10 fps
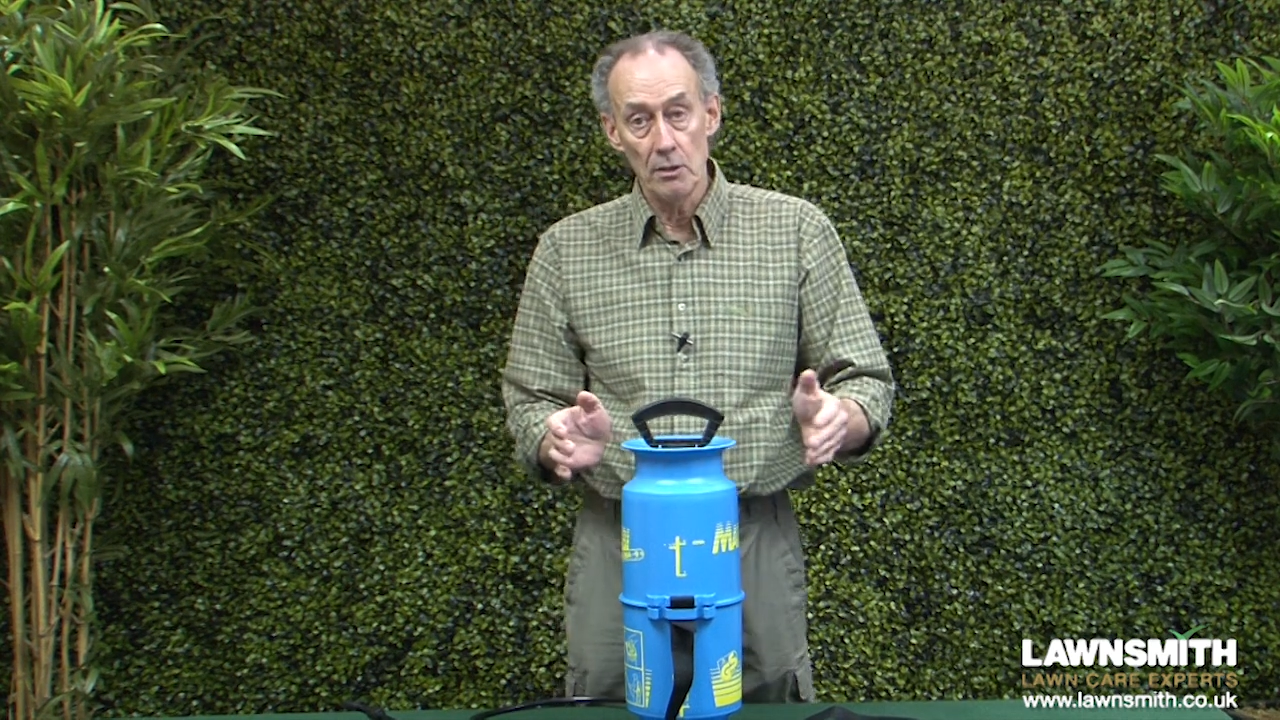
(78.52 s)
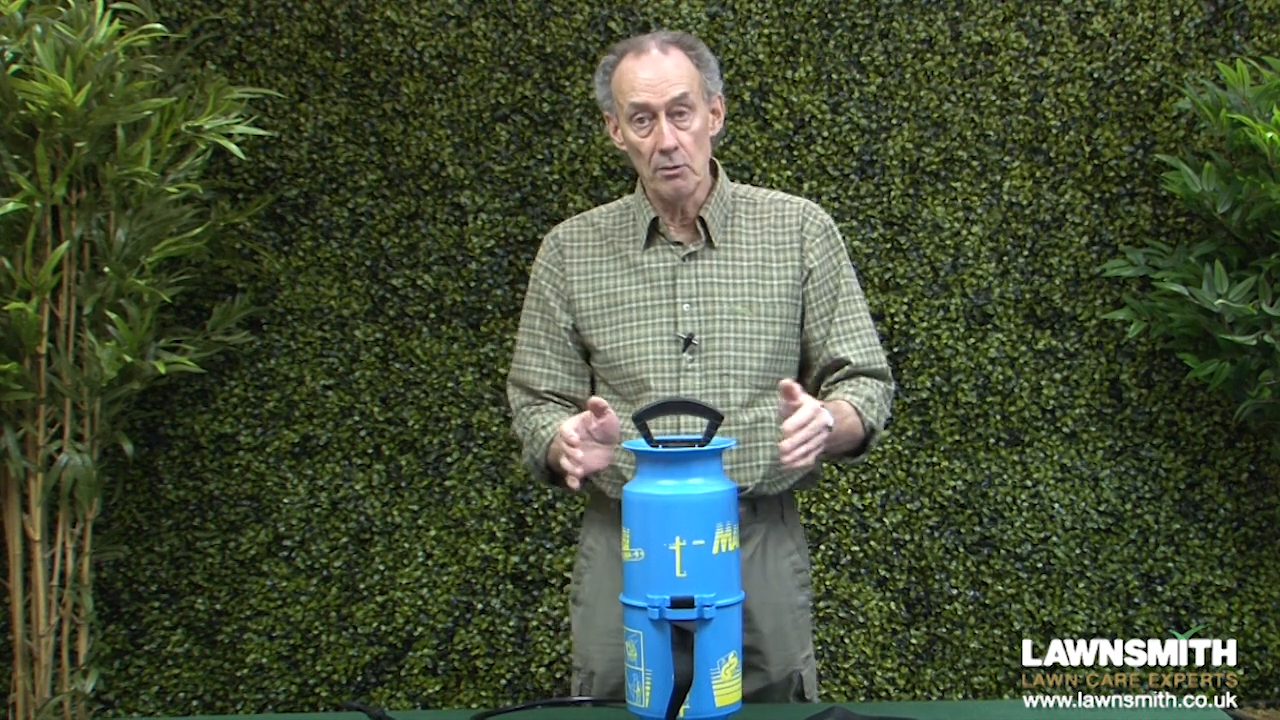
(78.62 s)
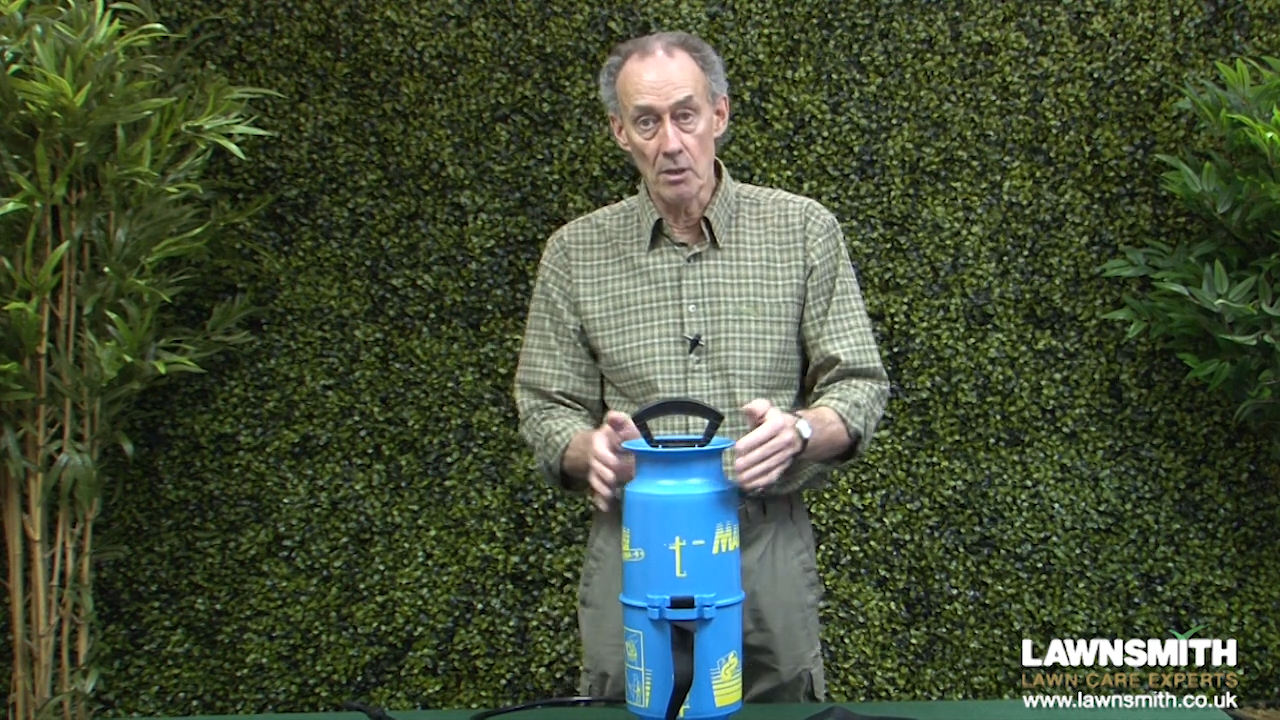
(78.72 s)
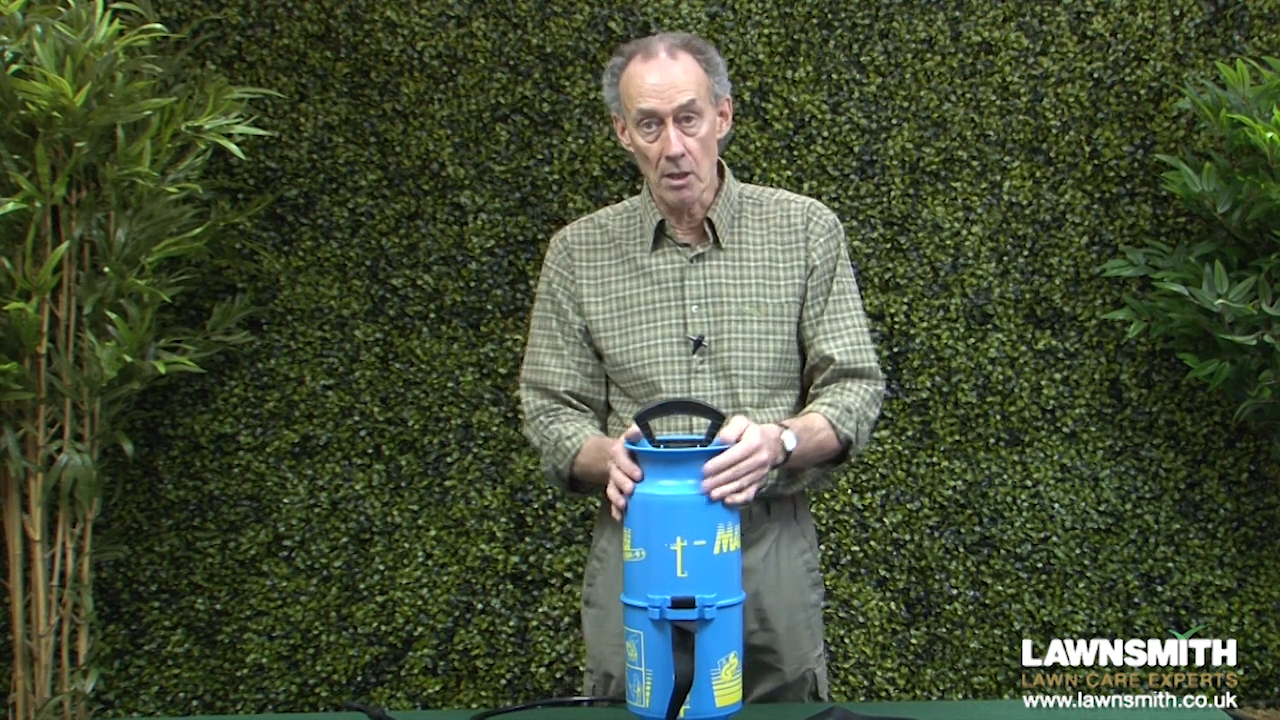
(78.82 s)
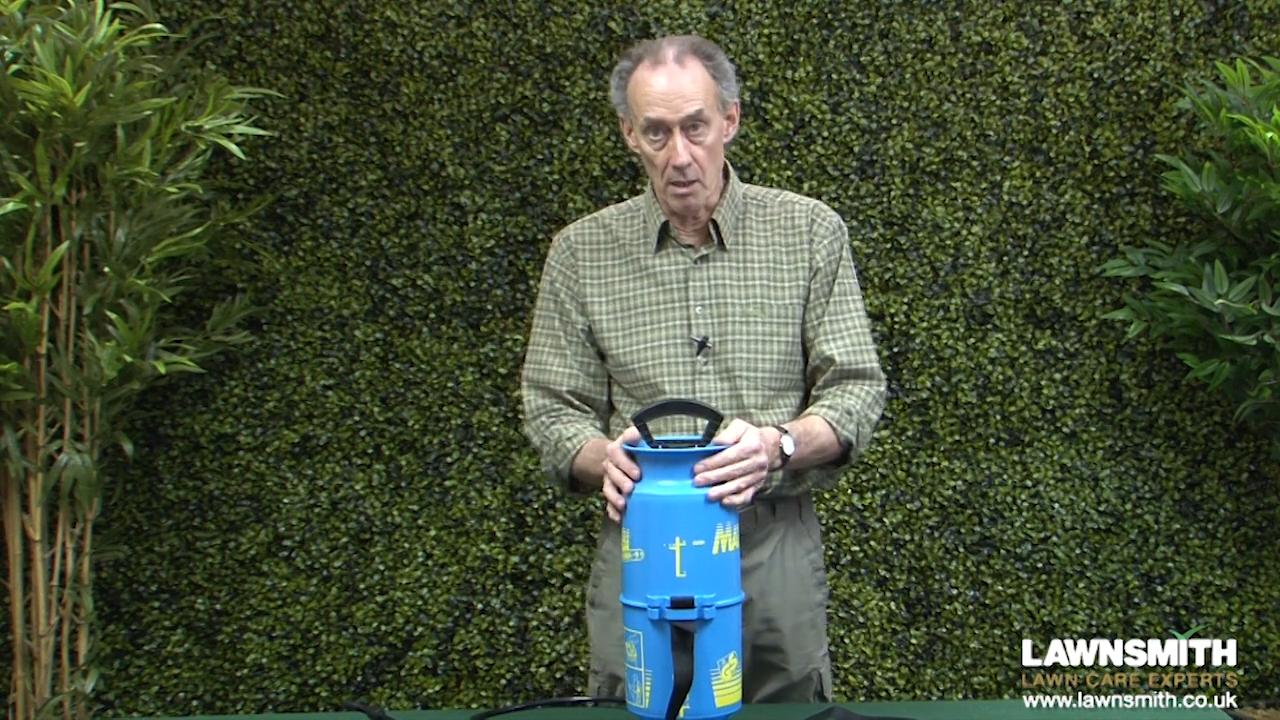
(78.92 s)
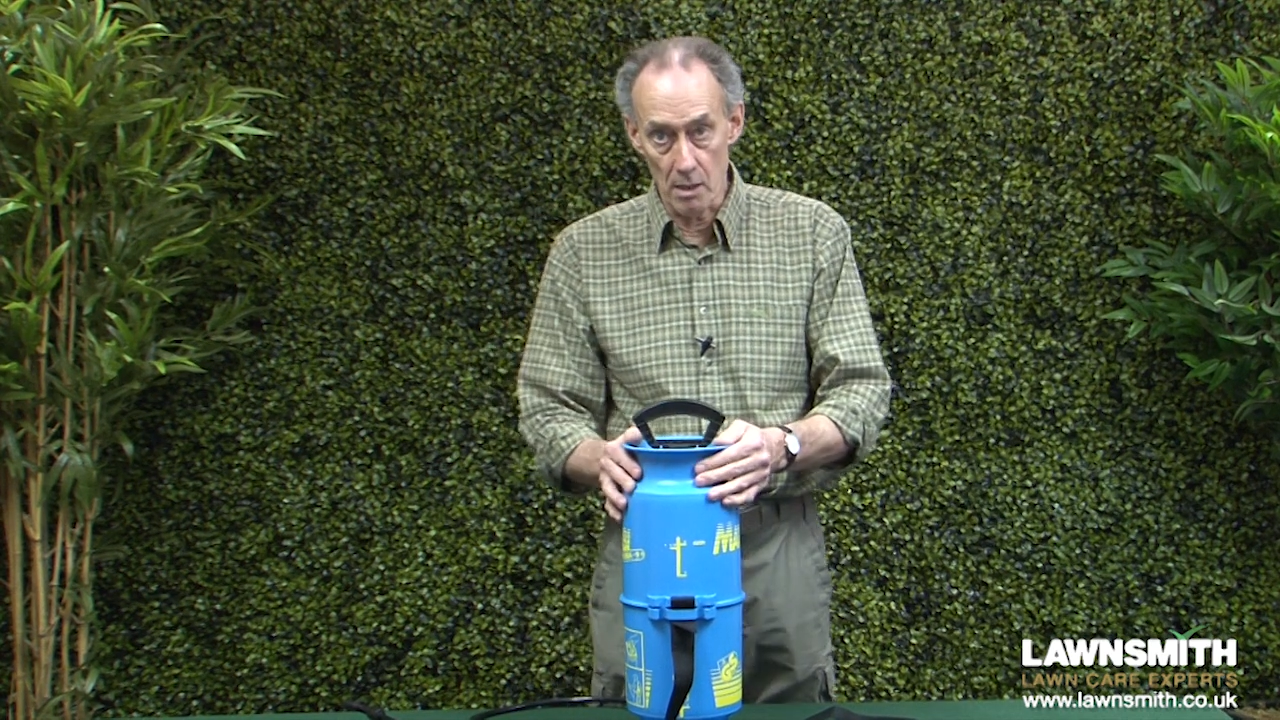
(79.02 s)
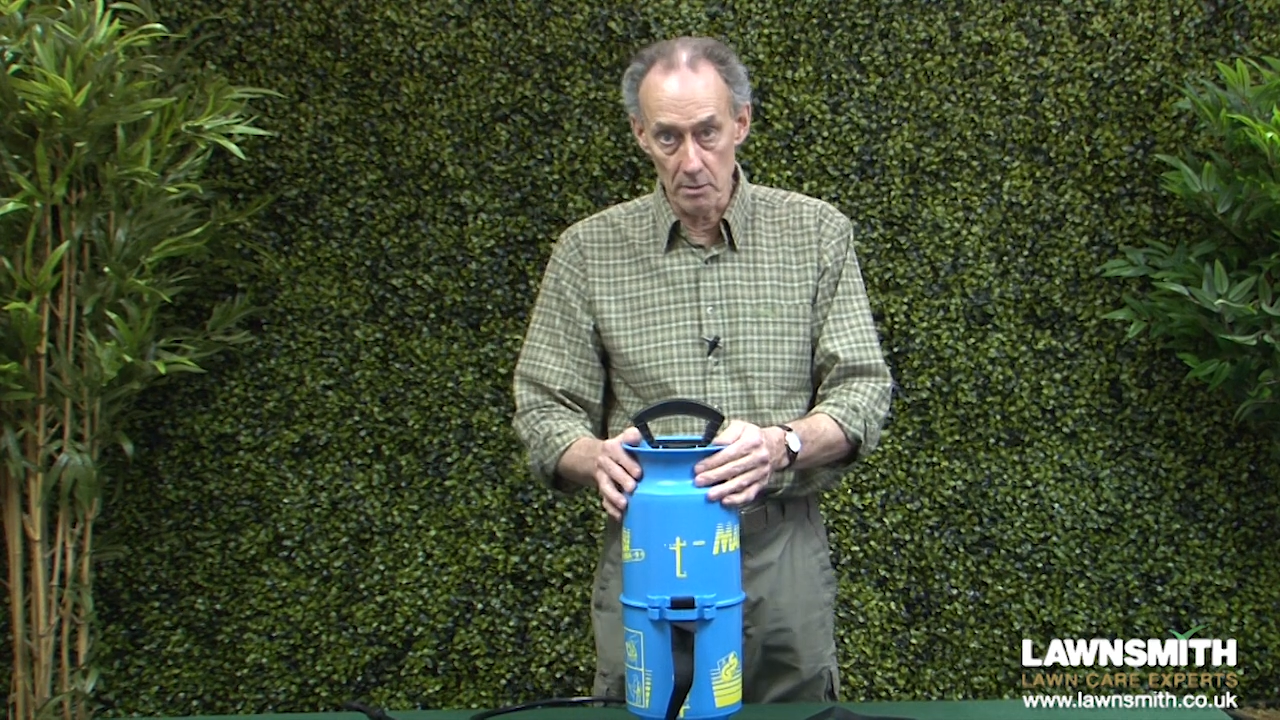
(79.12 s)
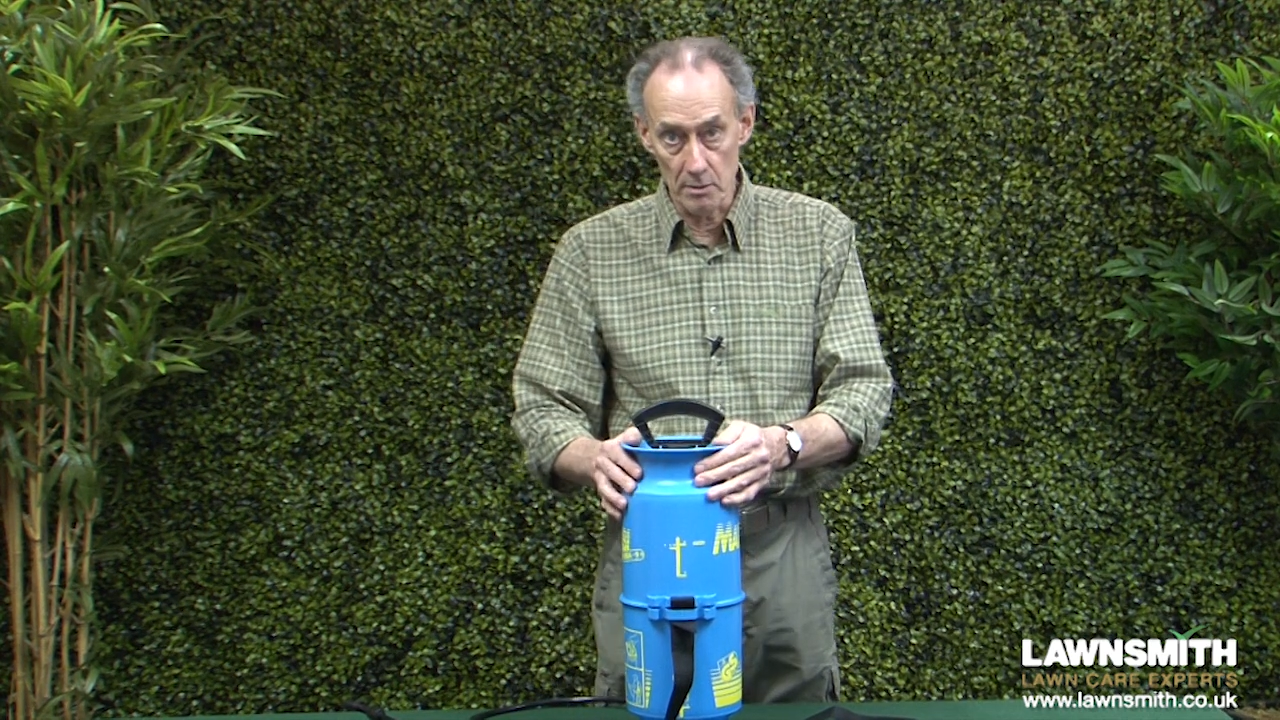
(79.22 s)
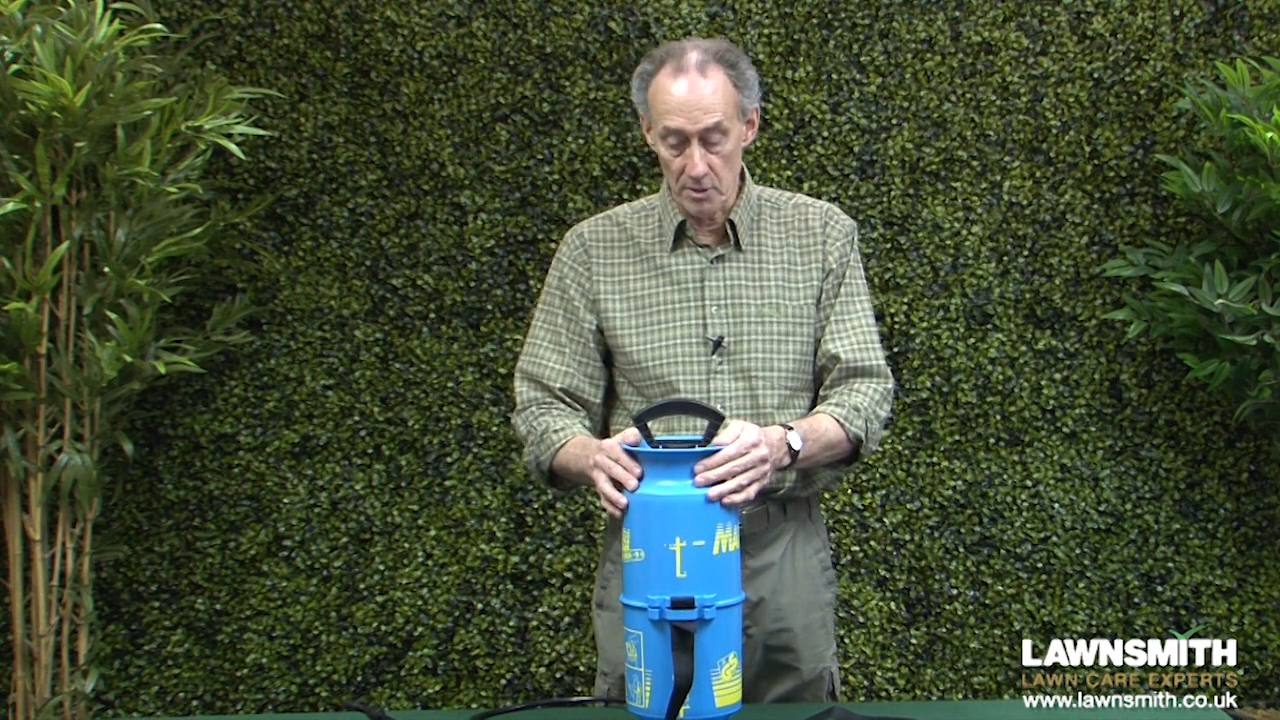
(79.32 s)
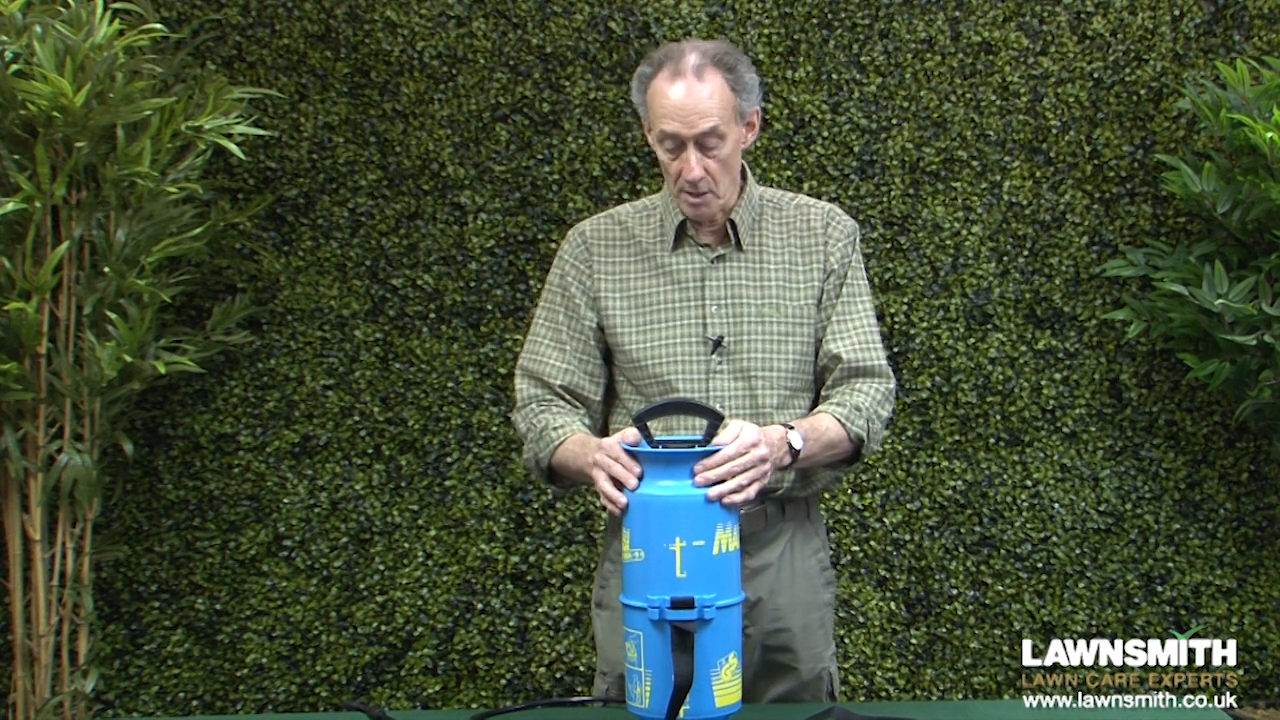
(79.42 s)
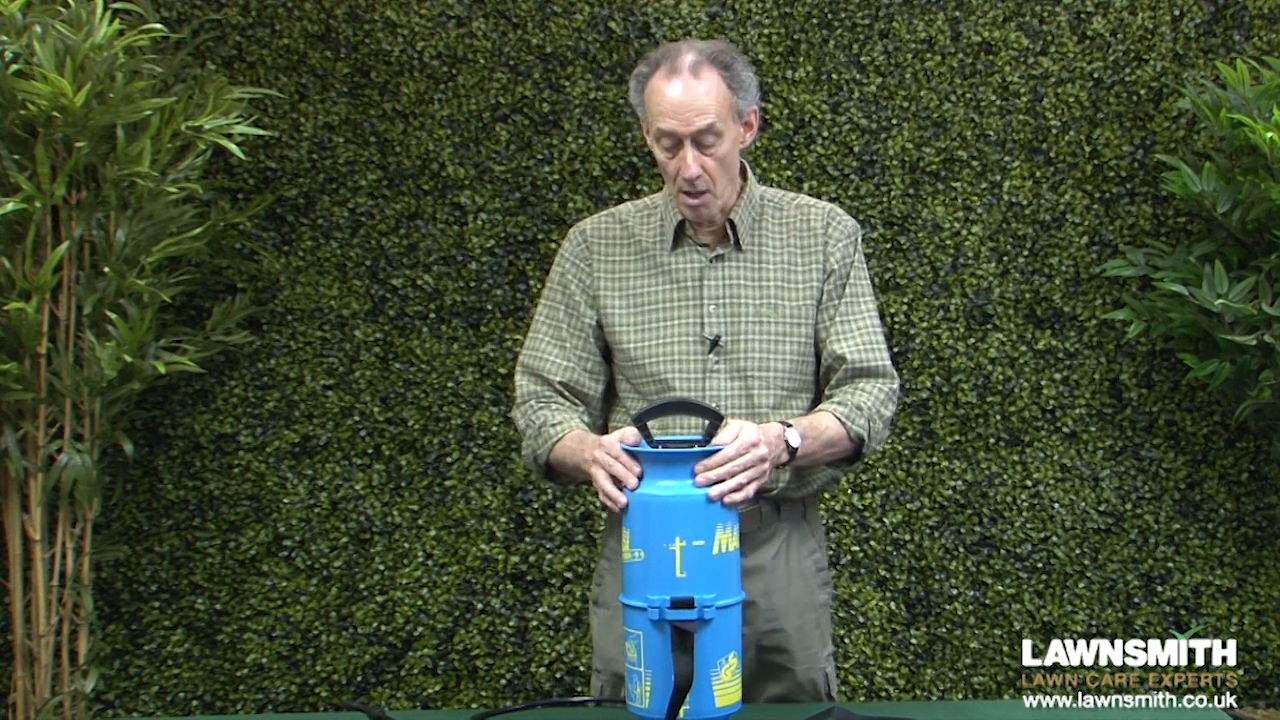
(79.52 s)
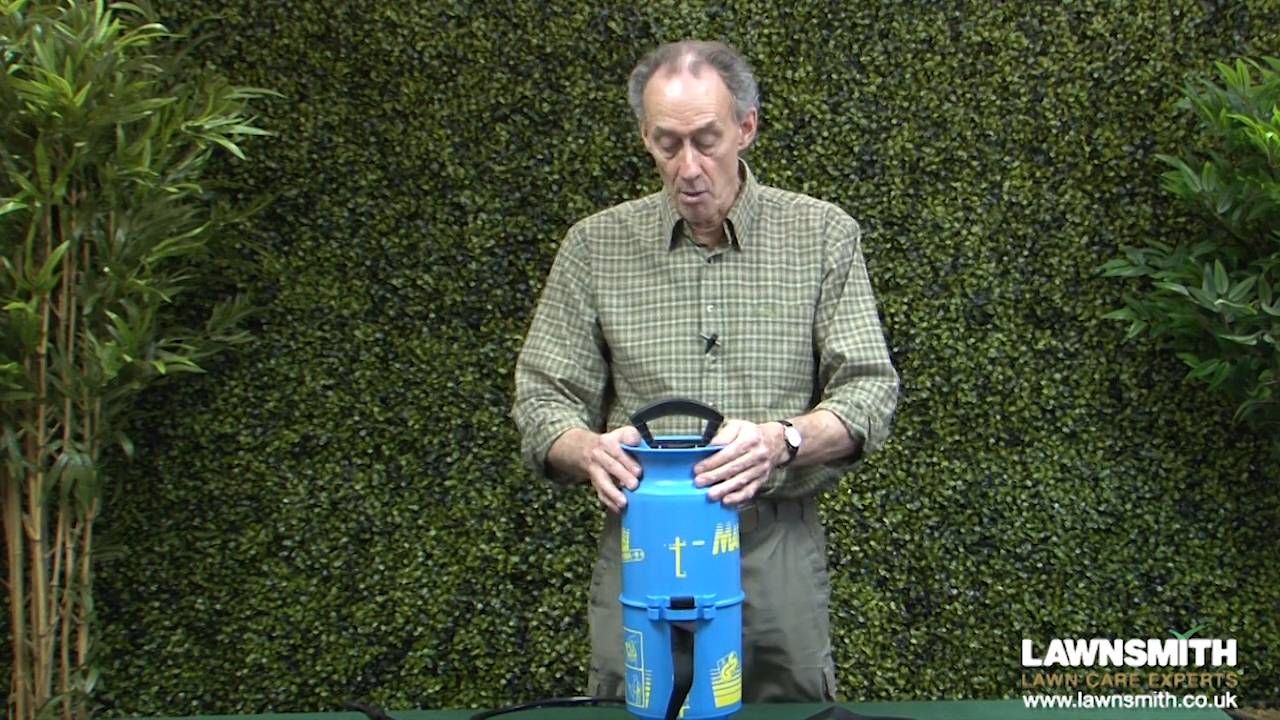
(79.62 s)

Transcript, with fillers: You can't